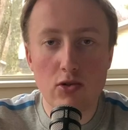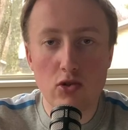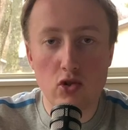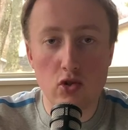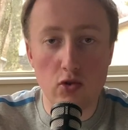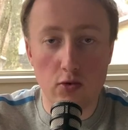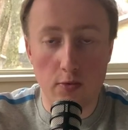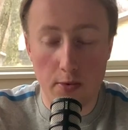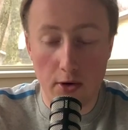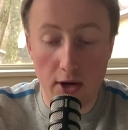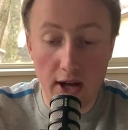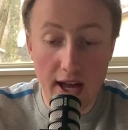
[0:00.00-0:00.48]

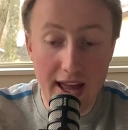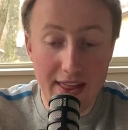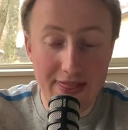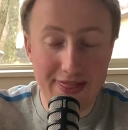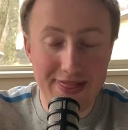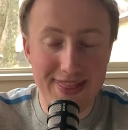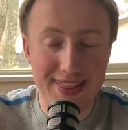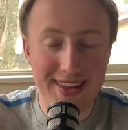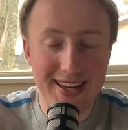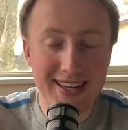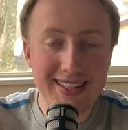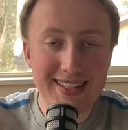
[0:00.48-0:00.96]
Super Bowl
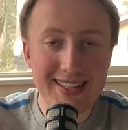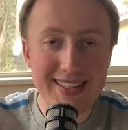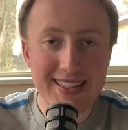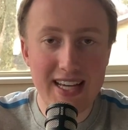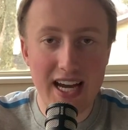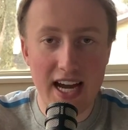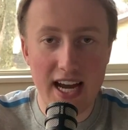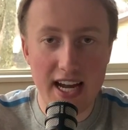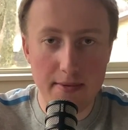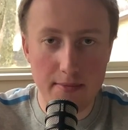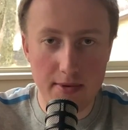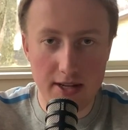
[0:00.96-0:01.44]
at this
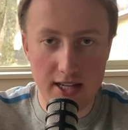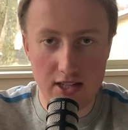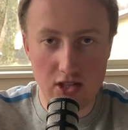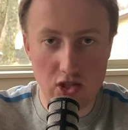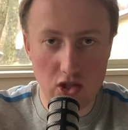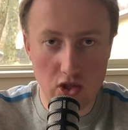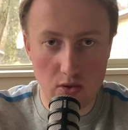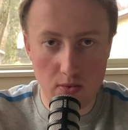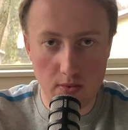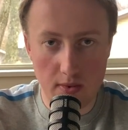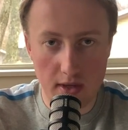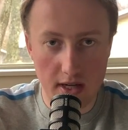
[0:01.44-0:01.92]
time in his
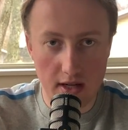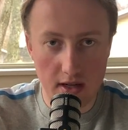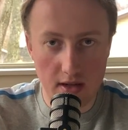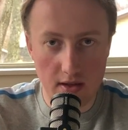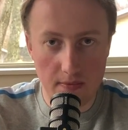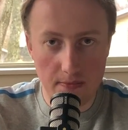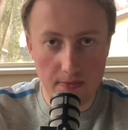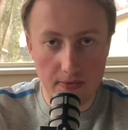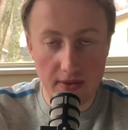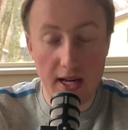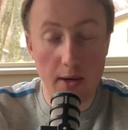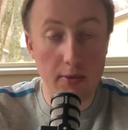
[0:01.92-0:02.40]
career?
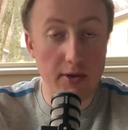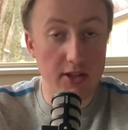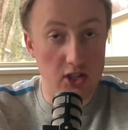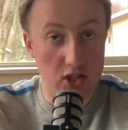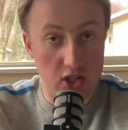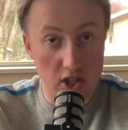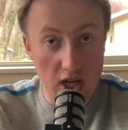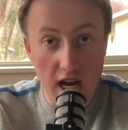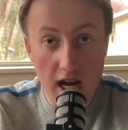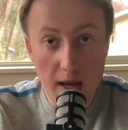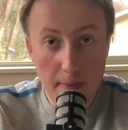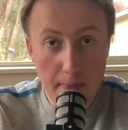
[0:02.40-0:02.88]
Now we
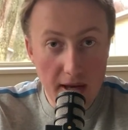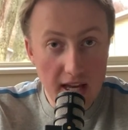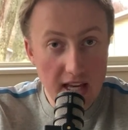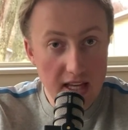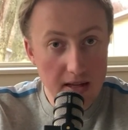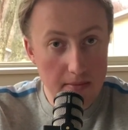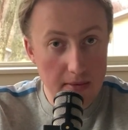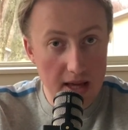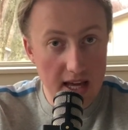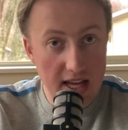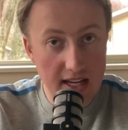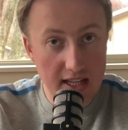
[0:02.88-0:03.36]
saw
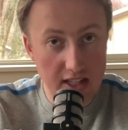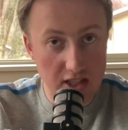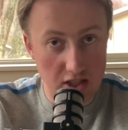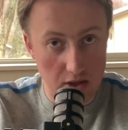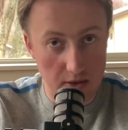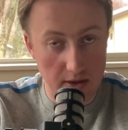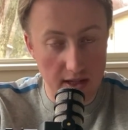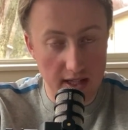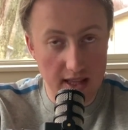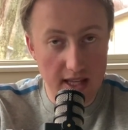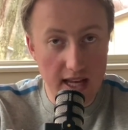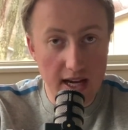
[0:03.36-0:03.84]
Peyton Manning
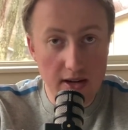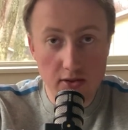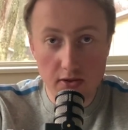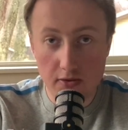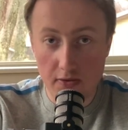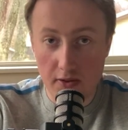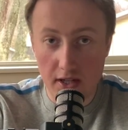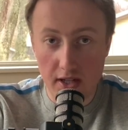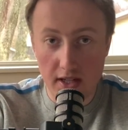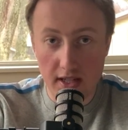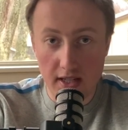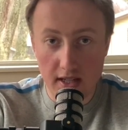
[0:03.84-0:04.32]
do it, and that was
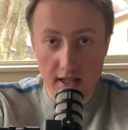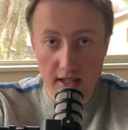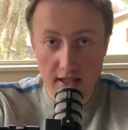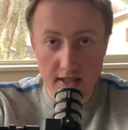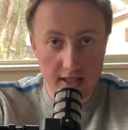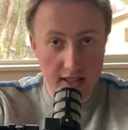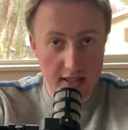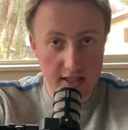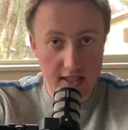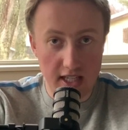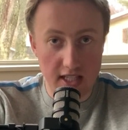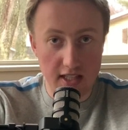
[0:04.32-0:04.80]
very
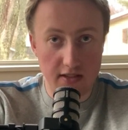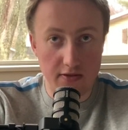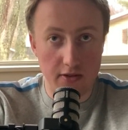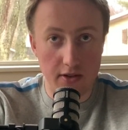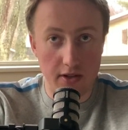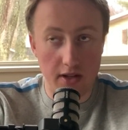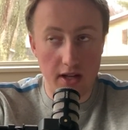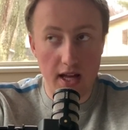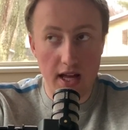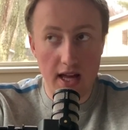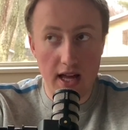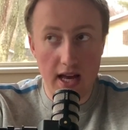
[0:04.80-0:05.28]

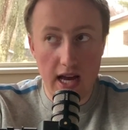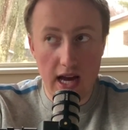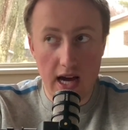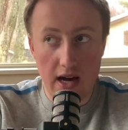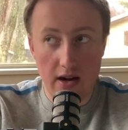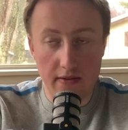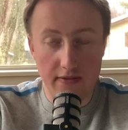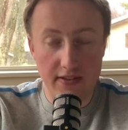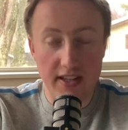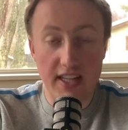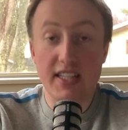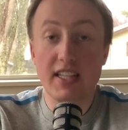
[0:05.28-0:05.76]
successful.
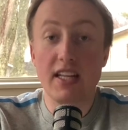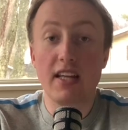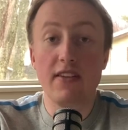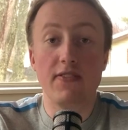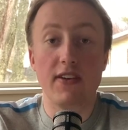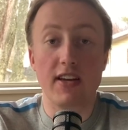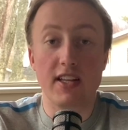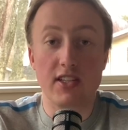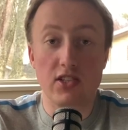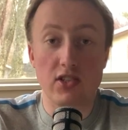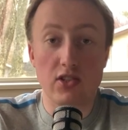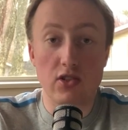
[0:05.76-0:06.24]
However, that
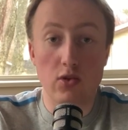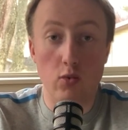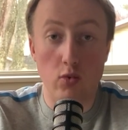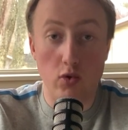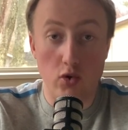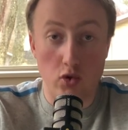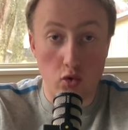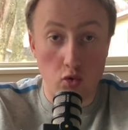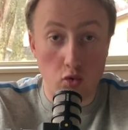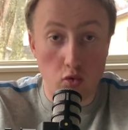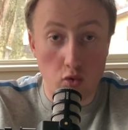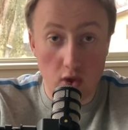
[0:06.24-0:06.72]
defense
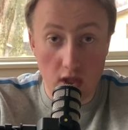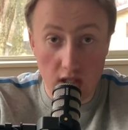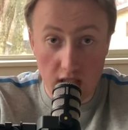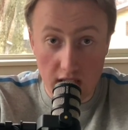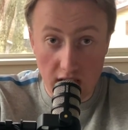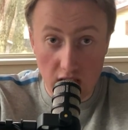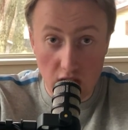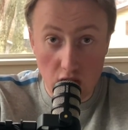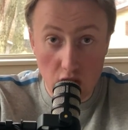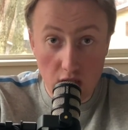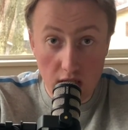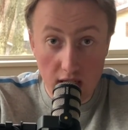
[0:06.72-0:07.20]
was
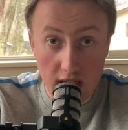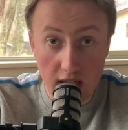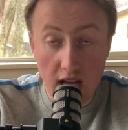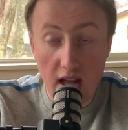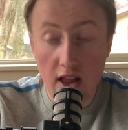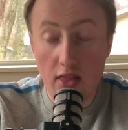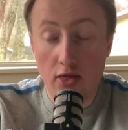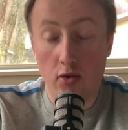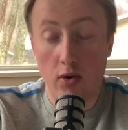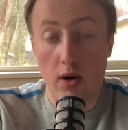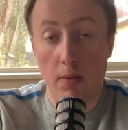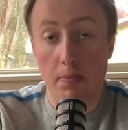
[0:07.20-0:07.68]
really good.
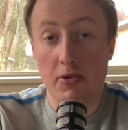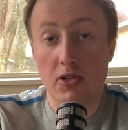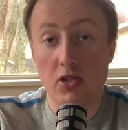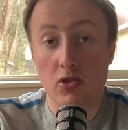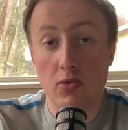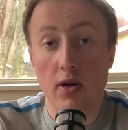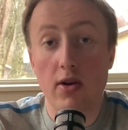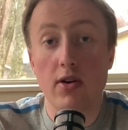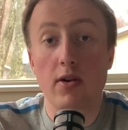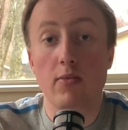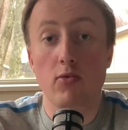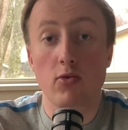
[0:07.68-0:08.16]
The weapons
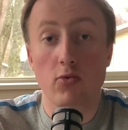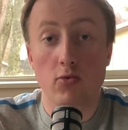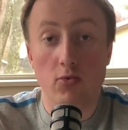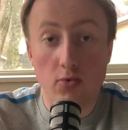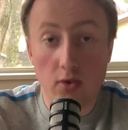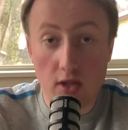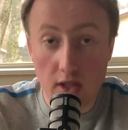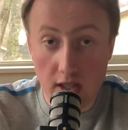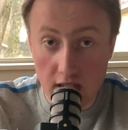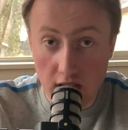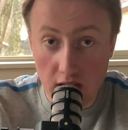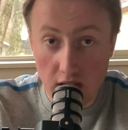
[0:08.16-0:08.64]
around him were
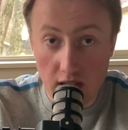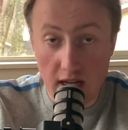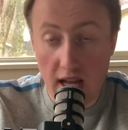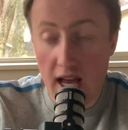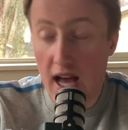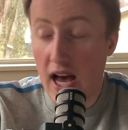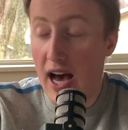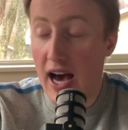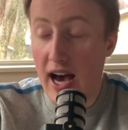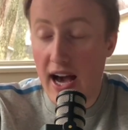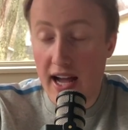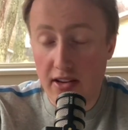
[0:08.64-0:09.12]
really good.
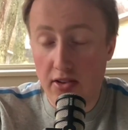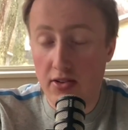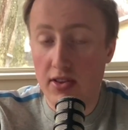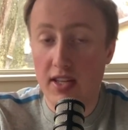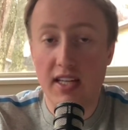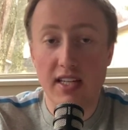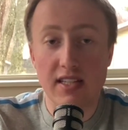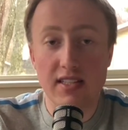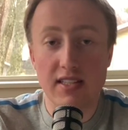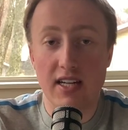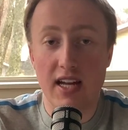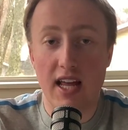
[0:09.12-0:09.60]
I don't
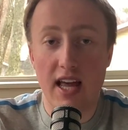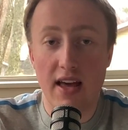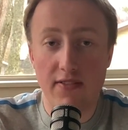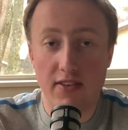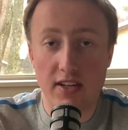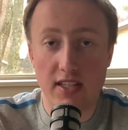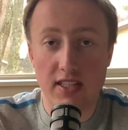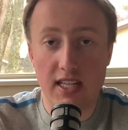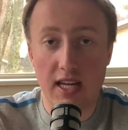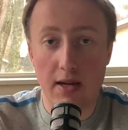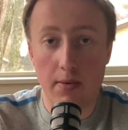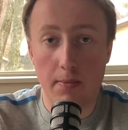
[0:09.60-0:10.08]
think he's going to have
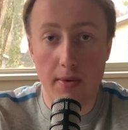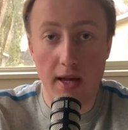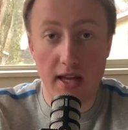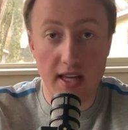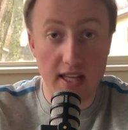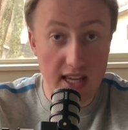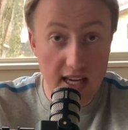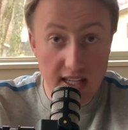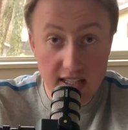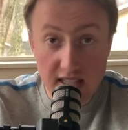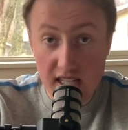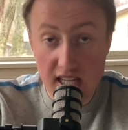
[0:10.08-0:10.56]
it in Tampa Bay.
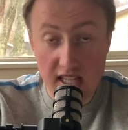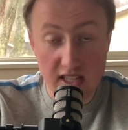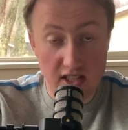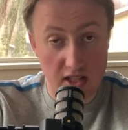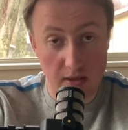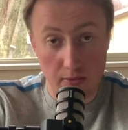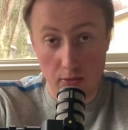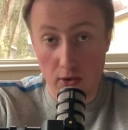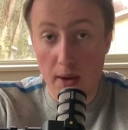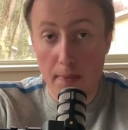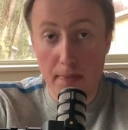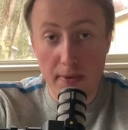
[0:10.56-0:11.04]
Yes, he has
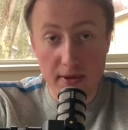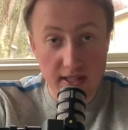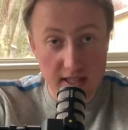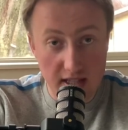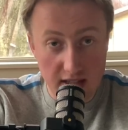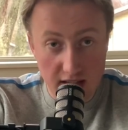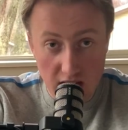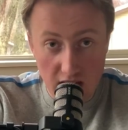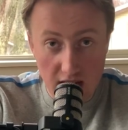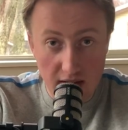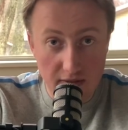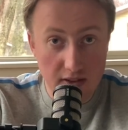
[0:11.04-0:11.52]
some weapons
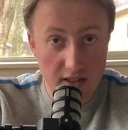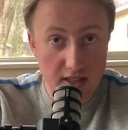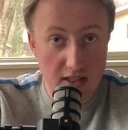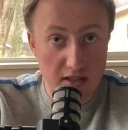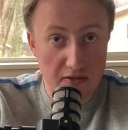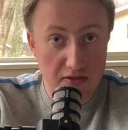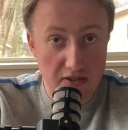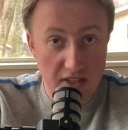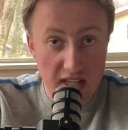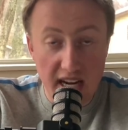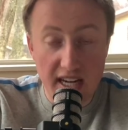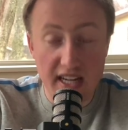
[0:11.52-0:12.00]
on the
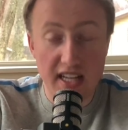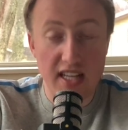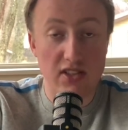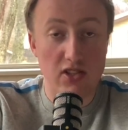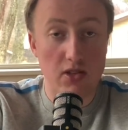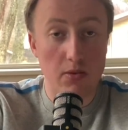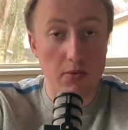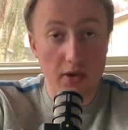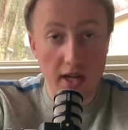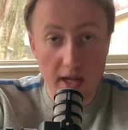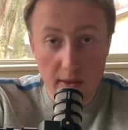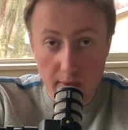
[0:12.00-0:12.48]
offensive side. He has
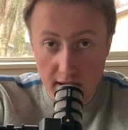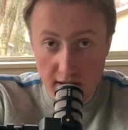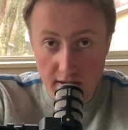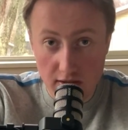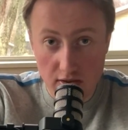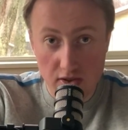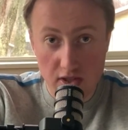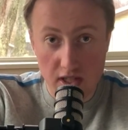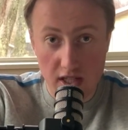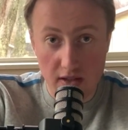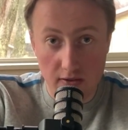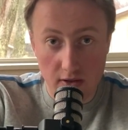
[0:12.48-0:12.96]
some great wide
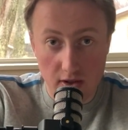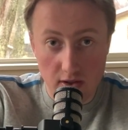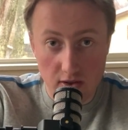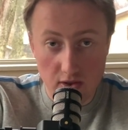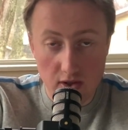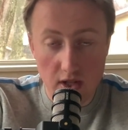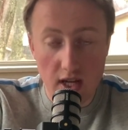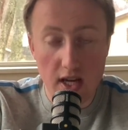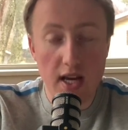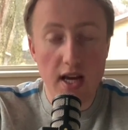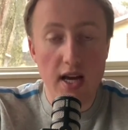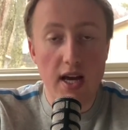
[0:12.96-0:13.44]

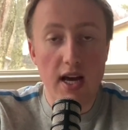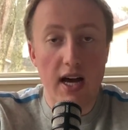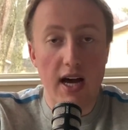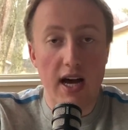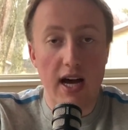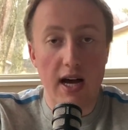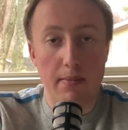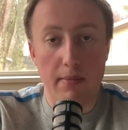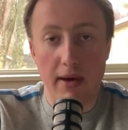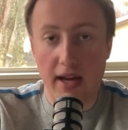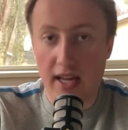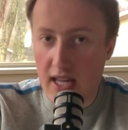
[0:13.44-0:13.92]
receivers,
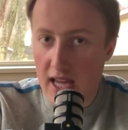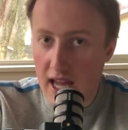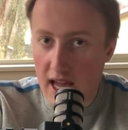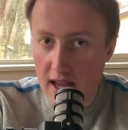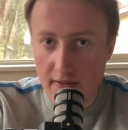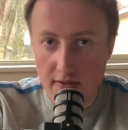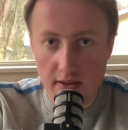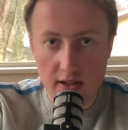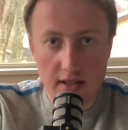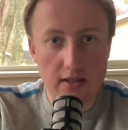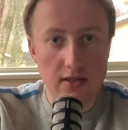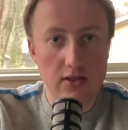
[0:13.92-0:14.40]
uh, Mike
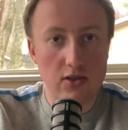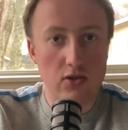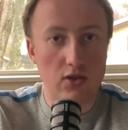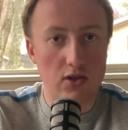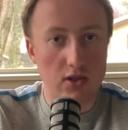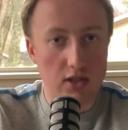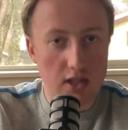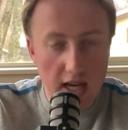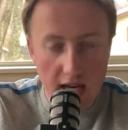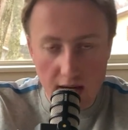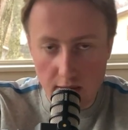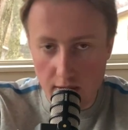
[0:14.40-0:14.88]
Evans,
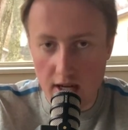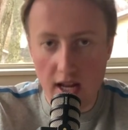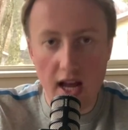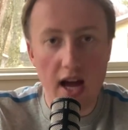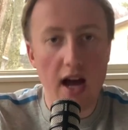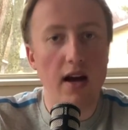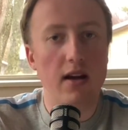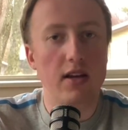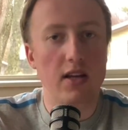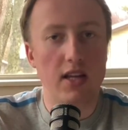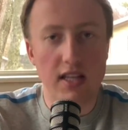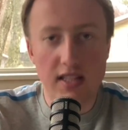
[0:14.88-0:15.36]
Chris Godwin.
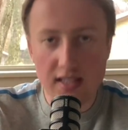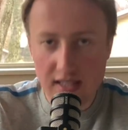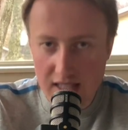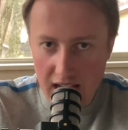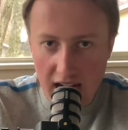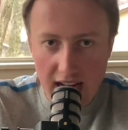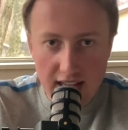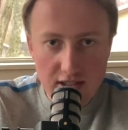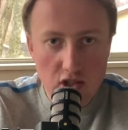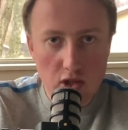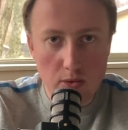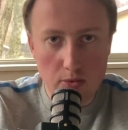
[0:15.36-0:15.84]
He's
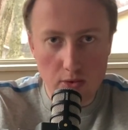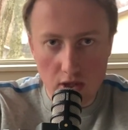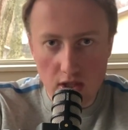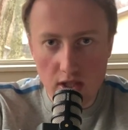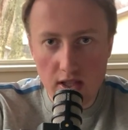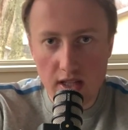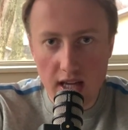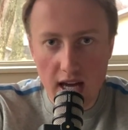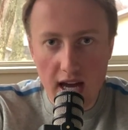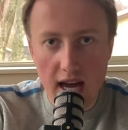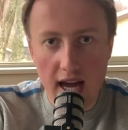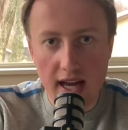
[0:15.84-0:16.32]
got some
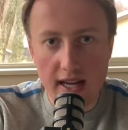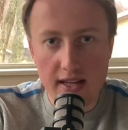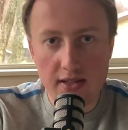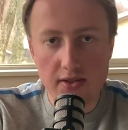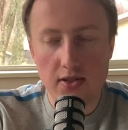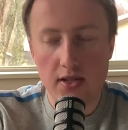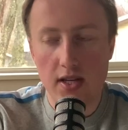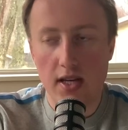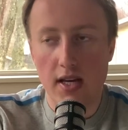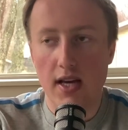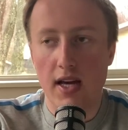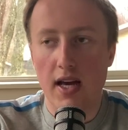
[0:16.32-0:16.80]
good guys.